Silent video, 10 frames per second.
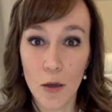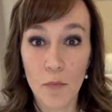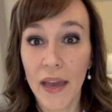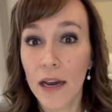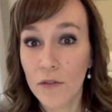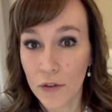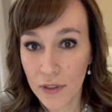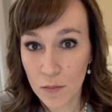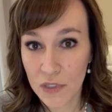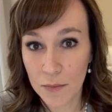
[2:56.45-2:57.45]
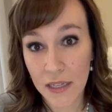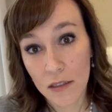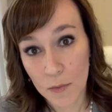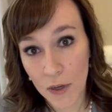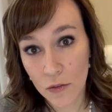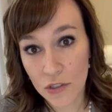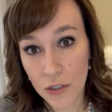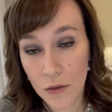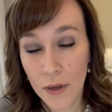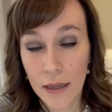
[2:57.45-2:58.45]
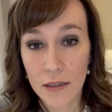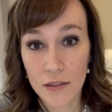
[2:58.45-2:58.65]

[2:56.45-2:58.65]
bad for them to be exposed to.